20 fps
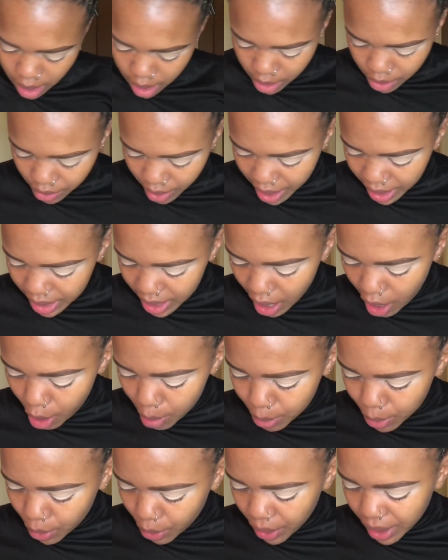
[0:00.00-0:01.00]
Right now
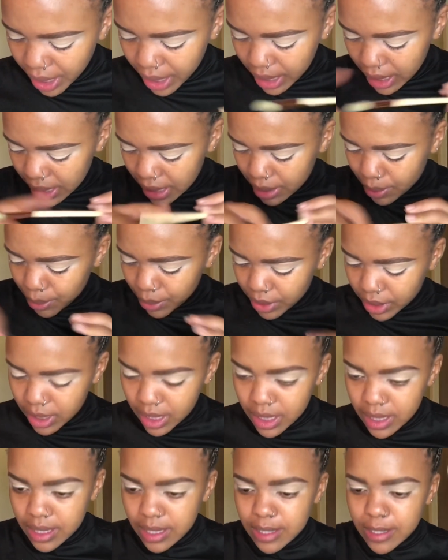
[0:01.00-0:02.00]
I'm going in with
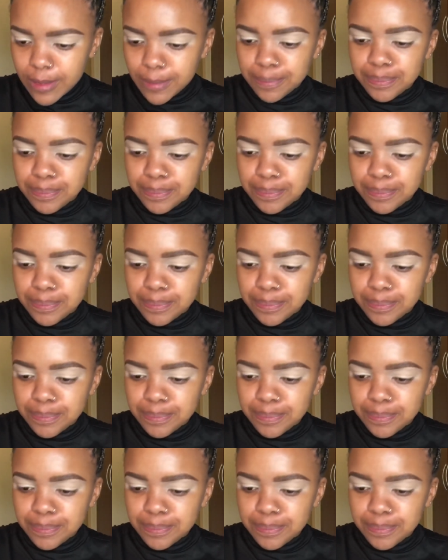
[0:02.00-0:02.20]
this